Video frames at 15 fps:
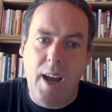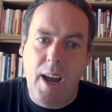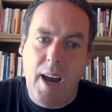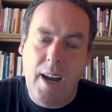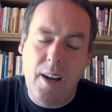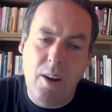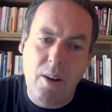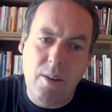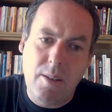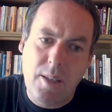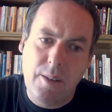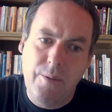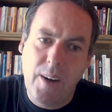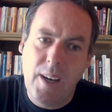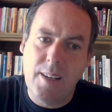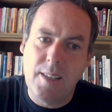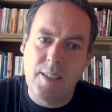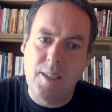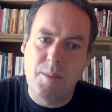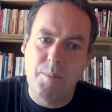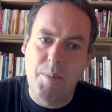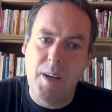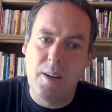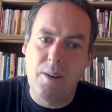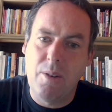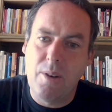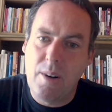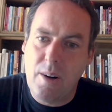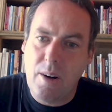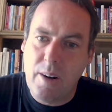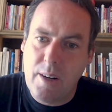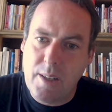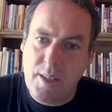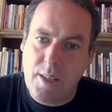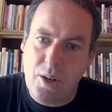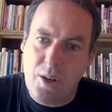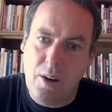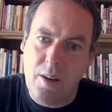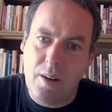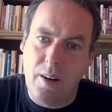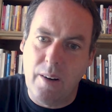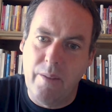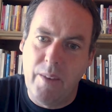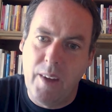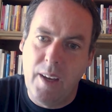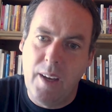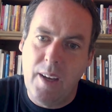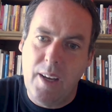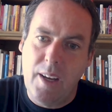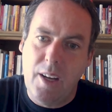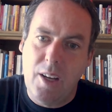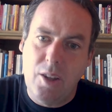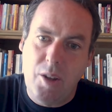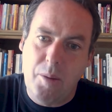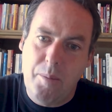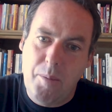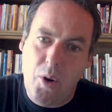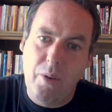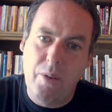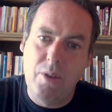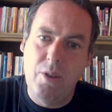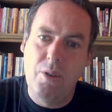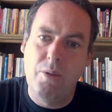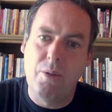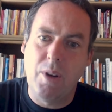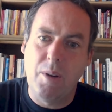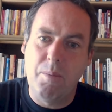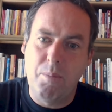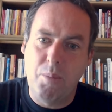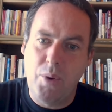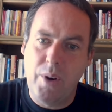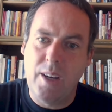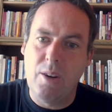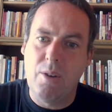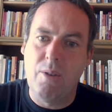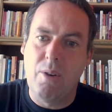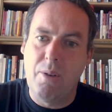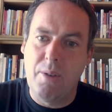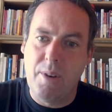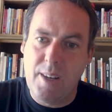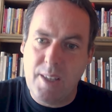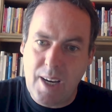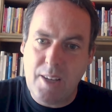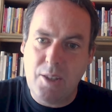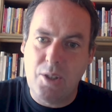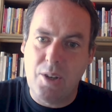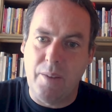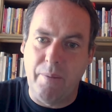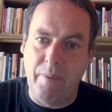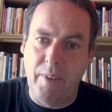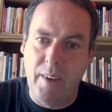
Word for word: And I also feel as a speaker or, as a talker, the more you can bring your own attention